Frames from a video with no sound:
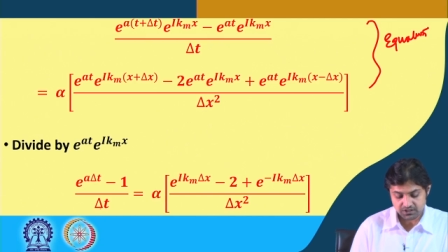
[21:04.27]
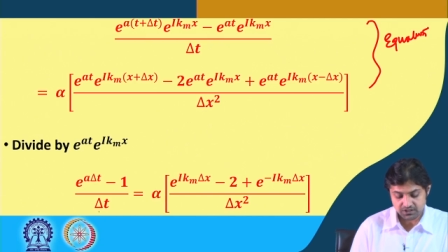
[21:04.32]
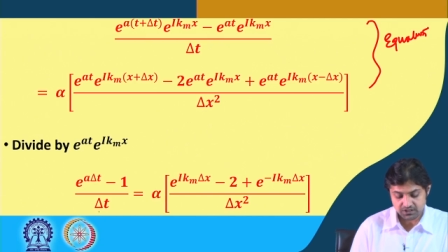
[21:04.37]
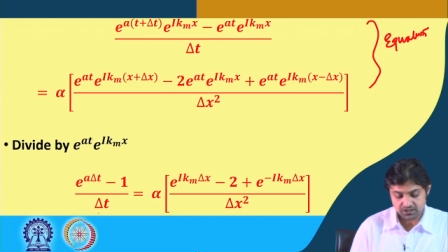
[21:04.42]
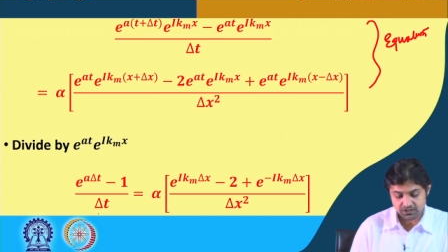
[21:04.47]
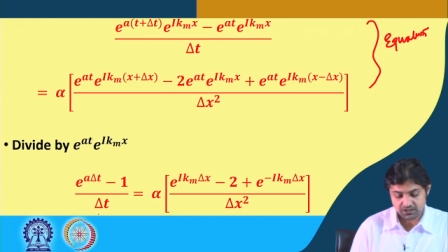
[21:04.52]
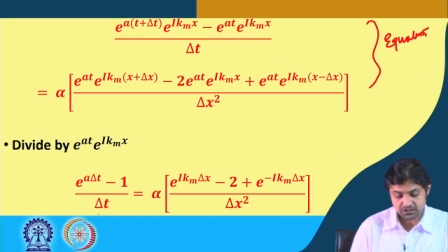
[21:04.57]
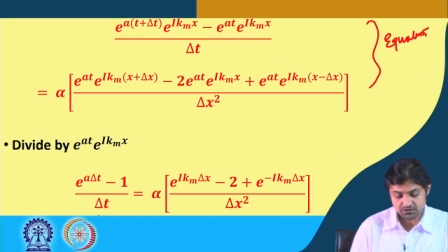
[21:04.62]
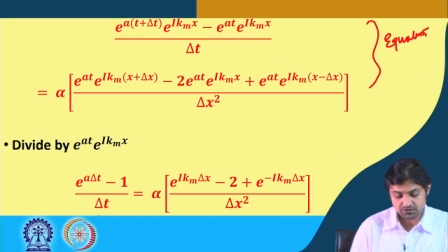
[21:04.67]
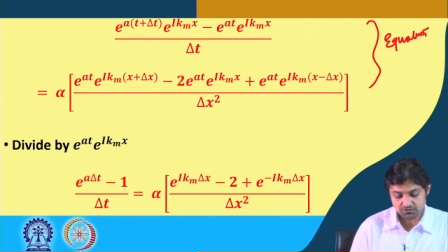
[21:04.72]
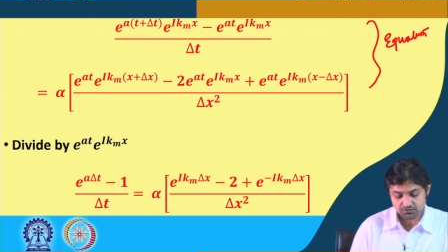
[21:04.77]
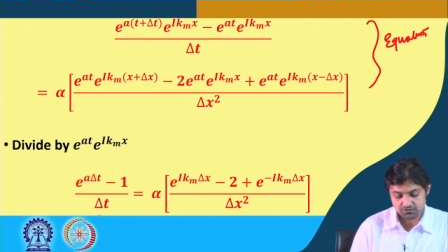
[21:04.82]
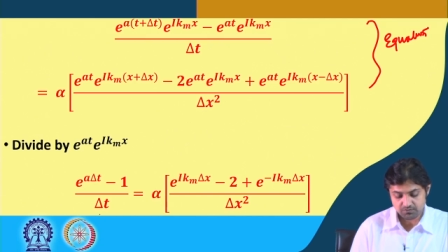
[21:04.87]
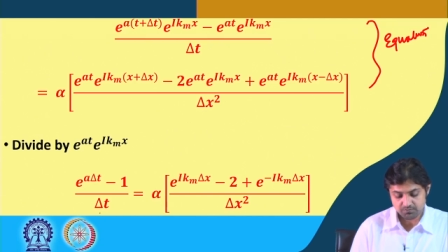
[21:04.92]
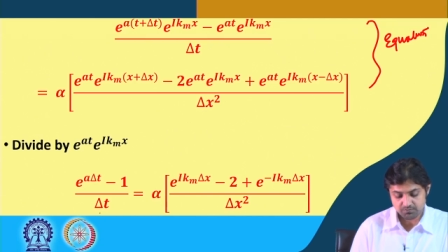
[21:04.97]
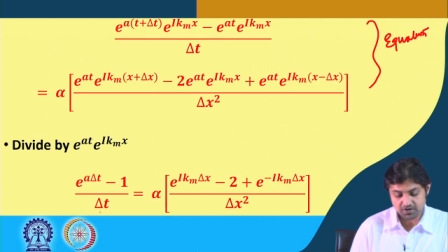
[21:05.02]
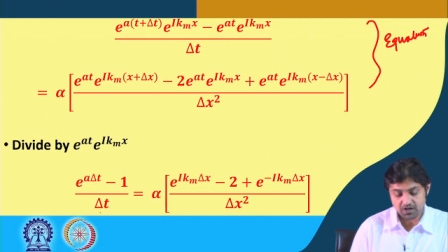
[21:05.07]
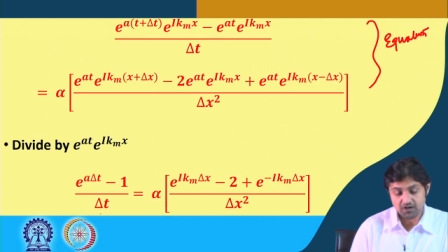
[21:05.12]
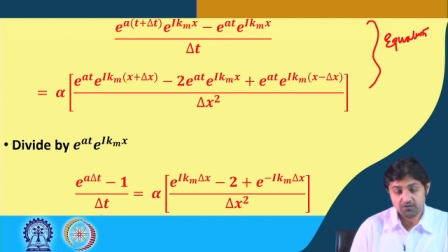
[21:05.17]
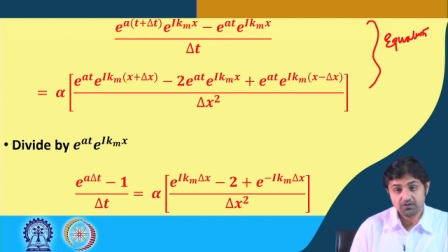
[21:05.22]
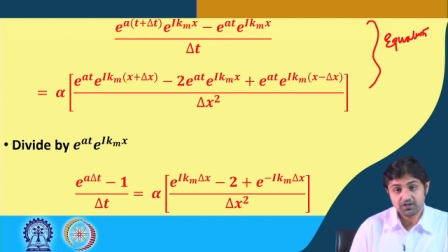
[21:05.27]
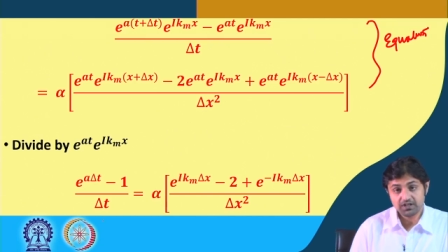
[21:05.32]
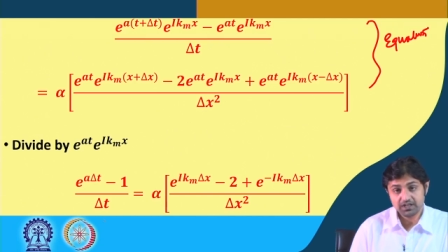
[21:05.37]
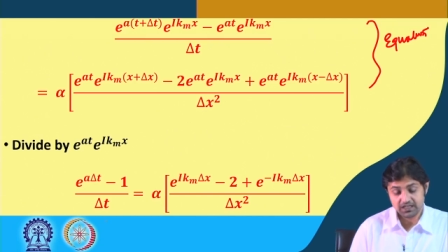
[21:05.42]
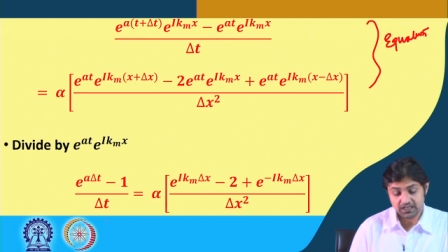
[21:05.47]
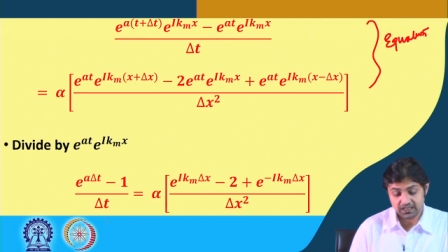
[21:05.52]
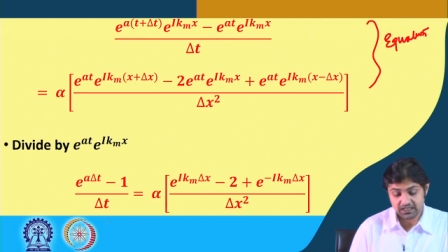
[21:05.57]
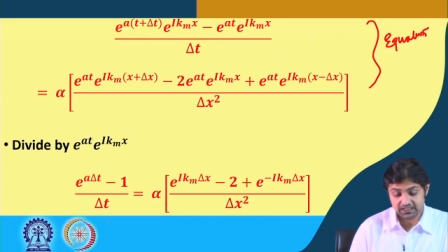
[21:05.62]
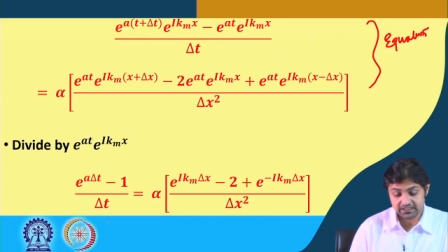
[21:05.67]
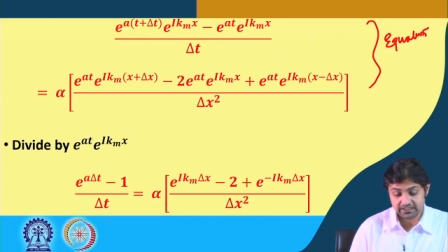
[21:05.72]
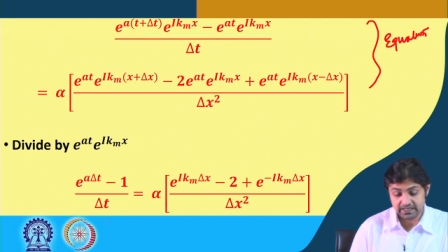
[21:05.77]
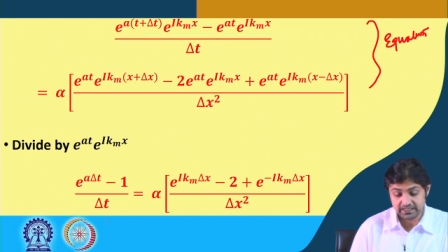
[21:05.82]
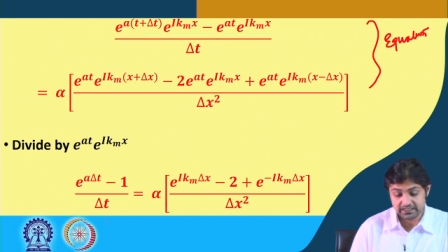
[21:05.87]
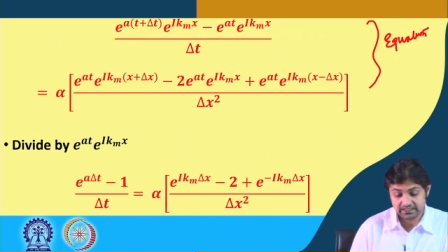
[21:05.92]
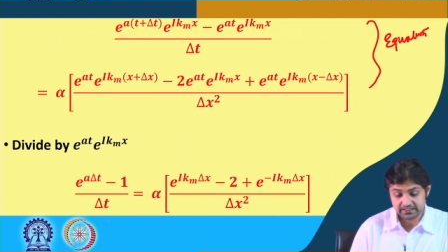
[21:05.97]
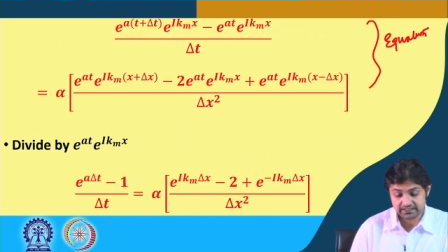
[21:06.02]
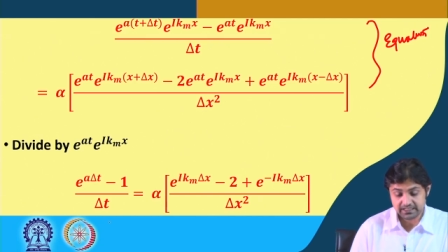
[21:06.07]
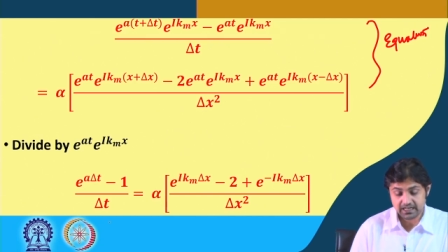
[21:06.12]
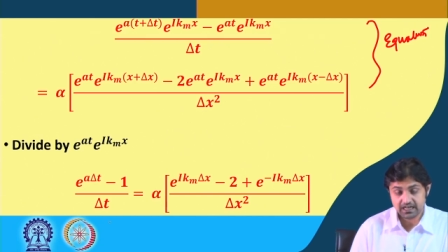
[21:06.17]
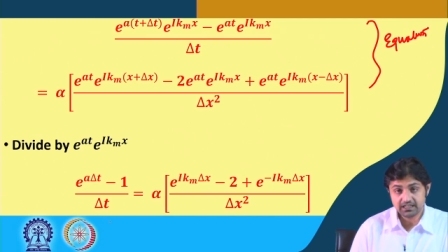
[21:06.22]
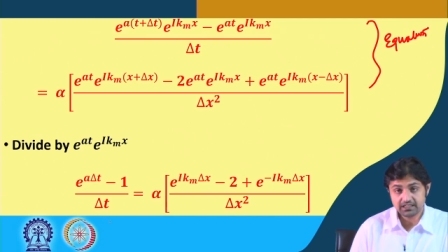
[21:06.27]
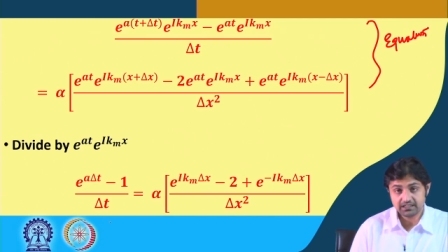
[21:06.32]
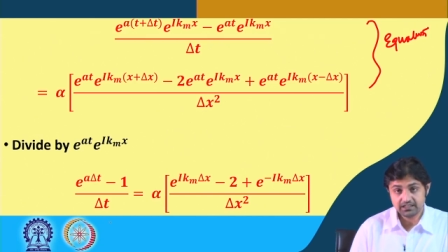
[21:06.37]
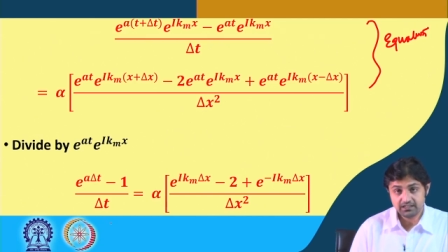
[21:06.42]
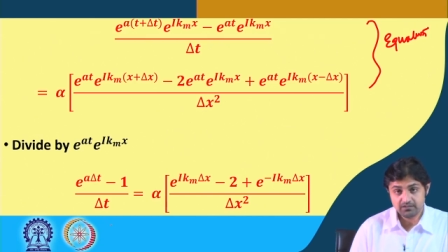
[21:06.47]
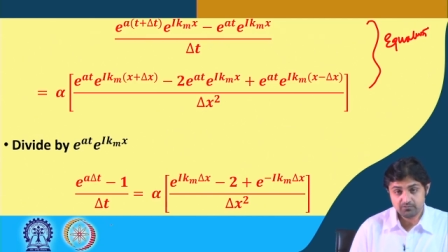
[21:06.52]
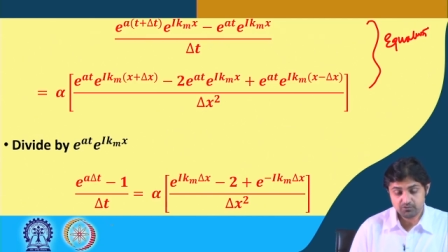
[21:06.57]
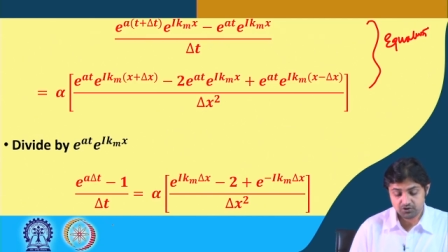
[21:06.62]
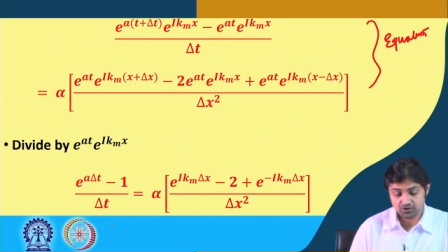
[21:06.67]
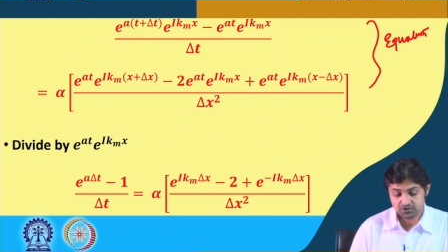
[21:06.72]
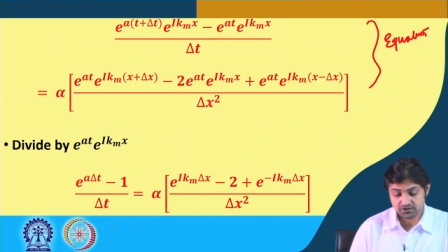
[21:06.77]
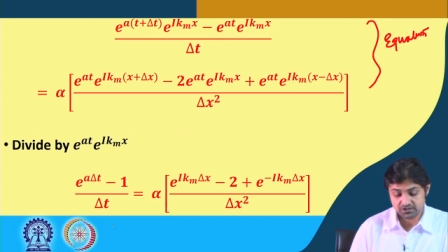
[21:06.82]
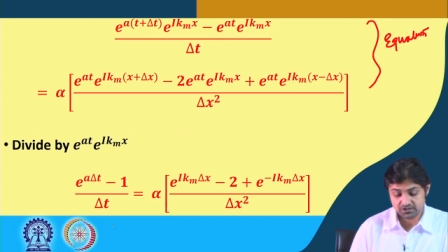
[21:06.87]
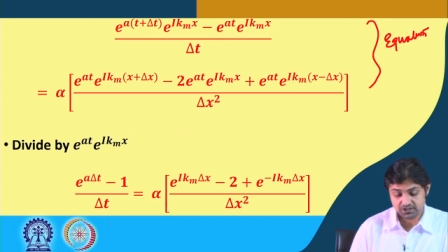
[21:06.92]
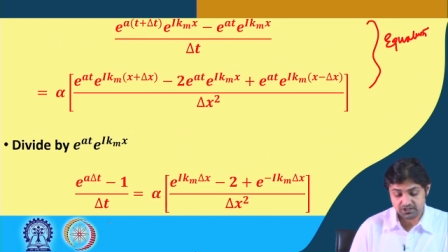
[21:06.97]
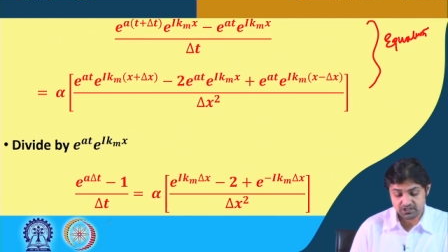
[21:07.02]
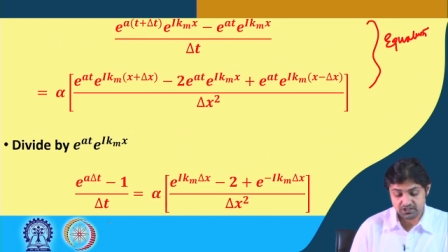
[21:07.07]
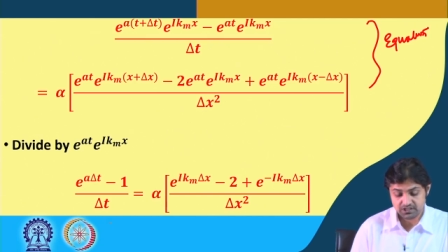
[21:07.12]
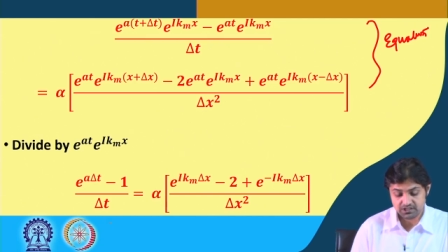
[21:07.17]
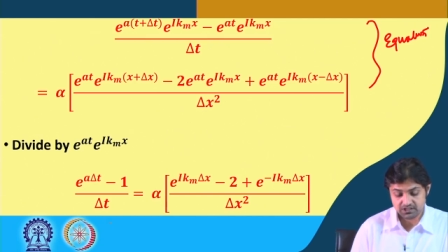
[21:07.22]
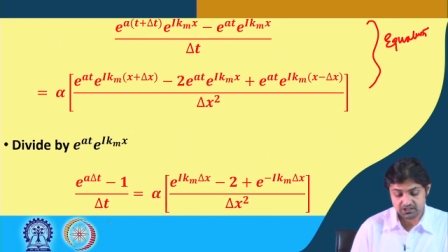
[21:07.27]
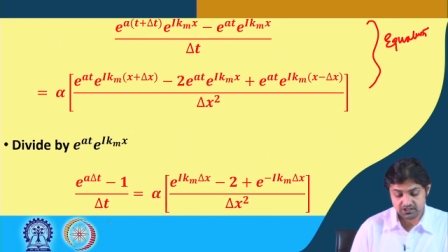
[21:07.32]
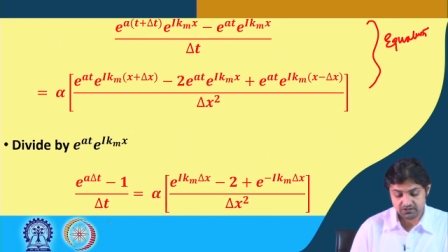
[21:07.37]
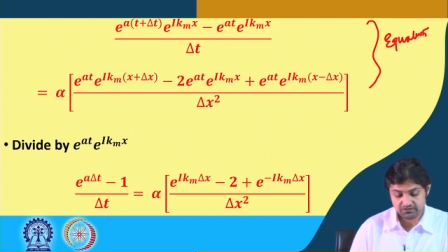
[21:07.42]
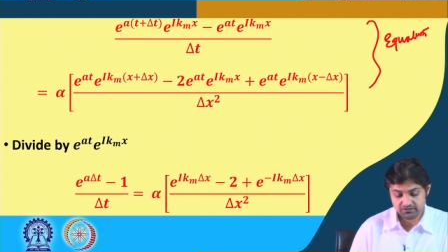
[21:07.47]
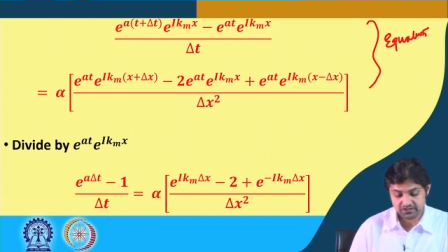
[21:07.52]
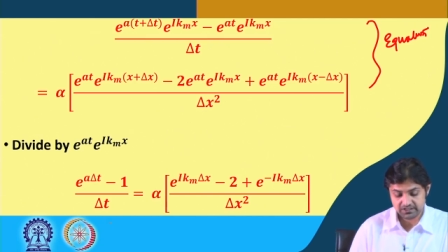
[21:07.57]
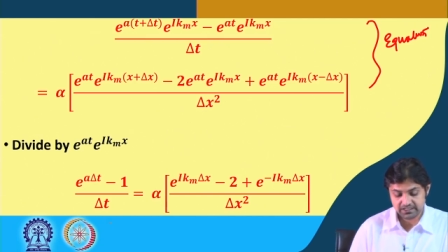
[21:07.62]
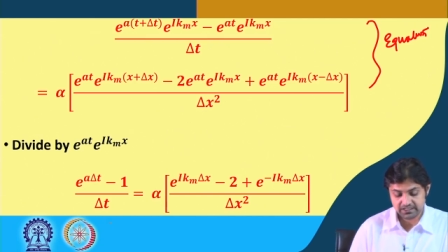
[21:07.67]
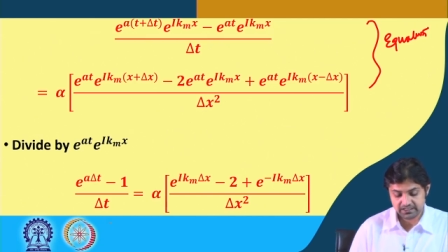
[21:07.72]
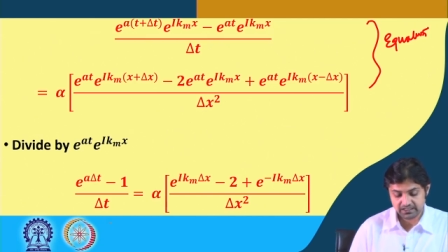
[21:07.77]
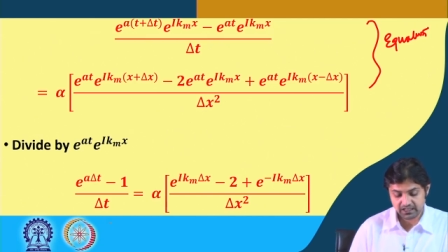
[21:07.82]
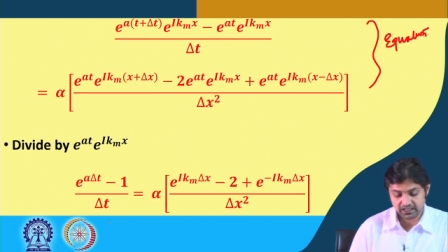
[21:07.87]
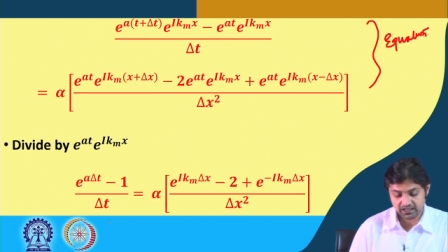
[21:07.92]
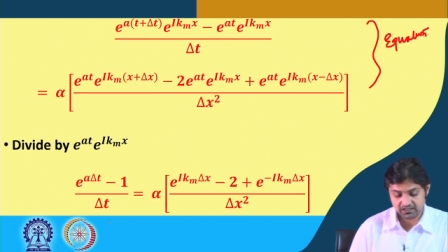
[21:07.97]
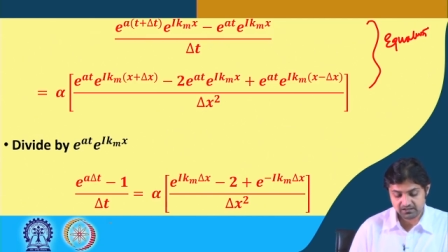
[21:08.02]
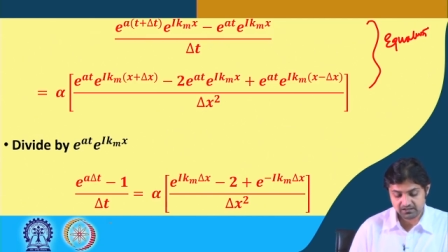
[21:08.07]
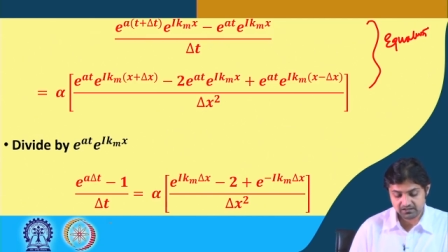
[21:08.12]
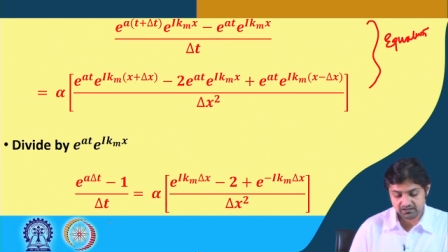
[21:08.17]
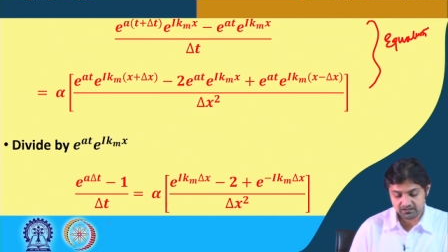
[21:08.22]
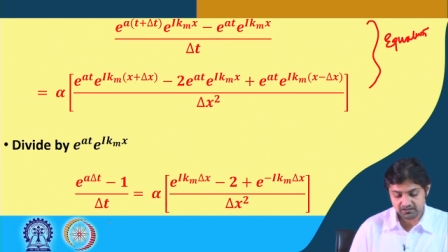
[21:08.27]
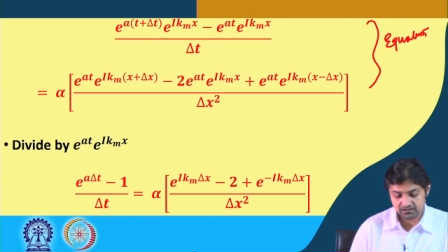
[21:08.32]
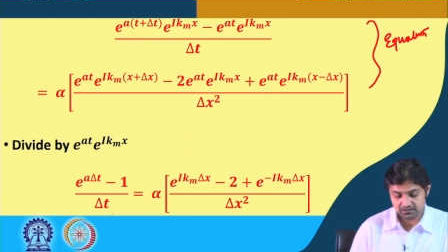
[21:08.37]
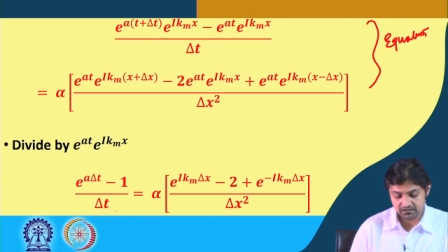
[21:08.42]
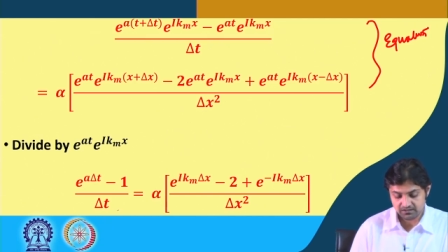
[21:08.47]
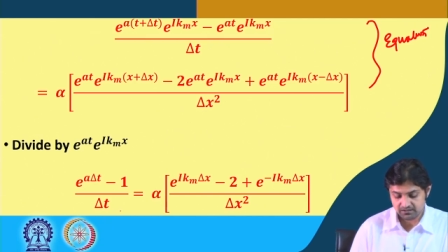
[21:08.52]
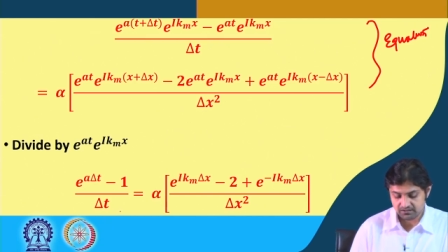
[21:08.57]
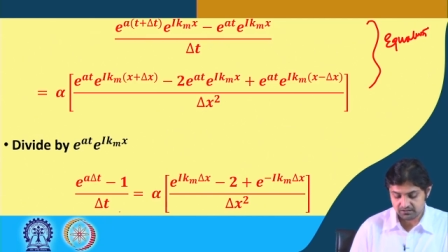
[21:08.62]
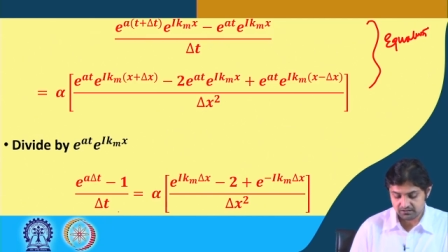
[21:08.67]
e to the power a delta t because t and t will get cancelled